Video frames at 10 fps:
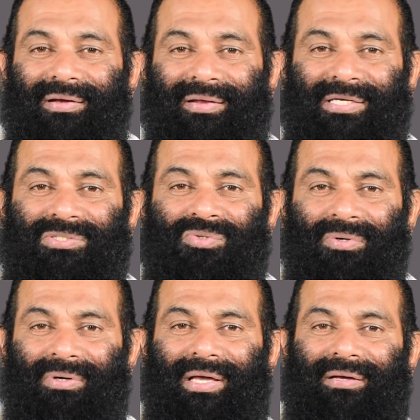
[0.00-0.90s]
in a
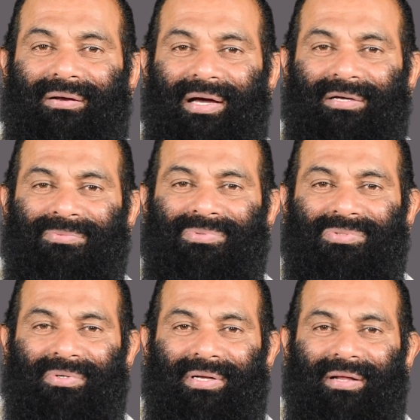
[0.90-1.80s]
school like rakum
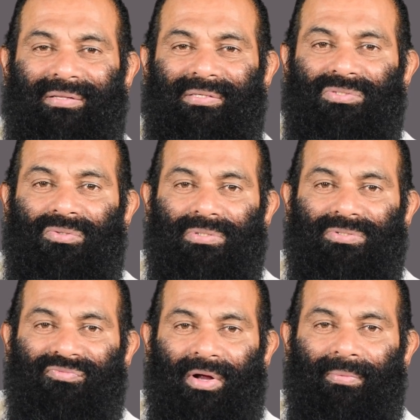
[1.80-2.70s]
school and other
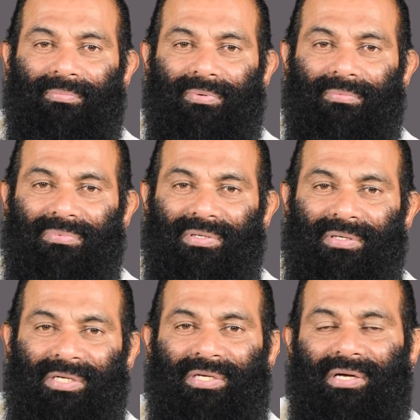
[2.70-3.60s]
schools from
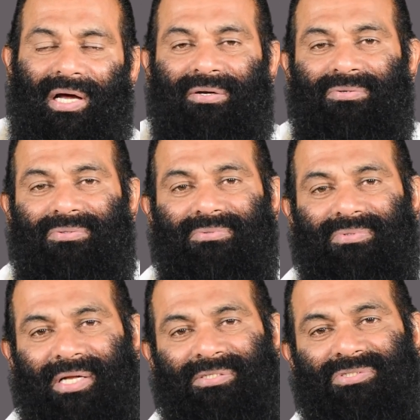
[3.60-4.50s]
kindergarten to
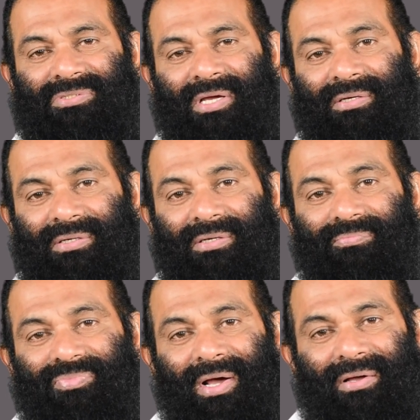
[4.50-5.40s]
10th
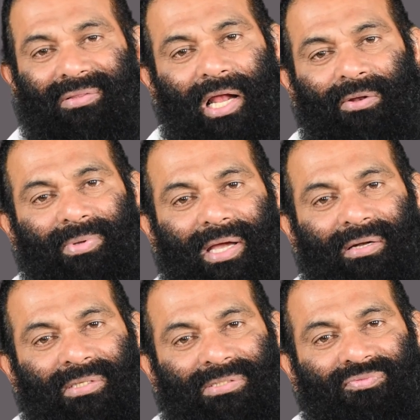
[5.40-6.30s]
standard there'll be at
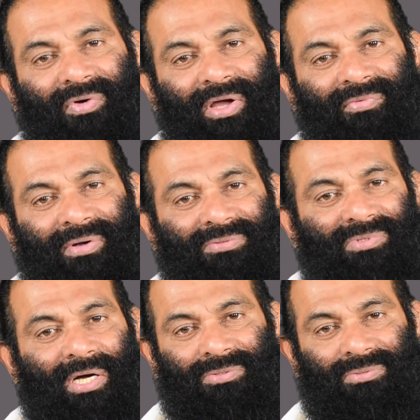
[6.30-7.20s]
least
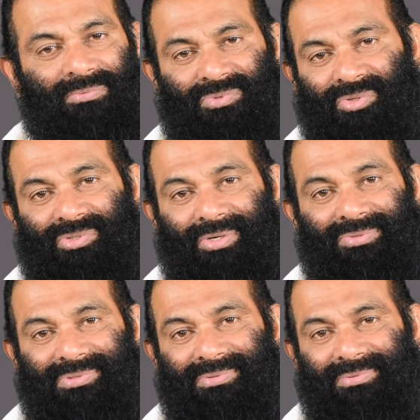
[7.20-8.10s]
500000
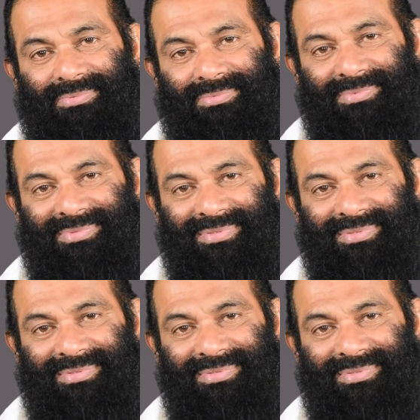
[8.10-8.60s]
3000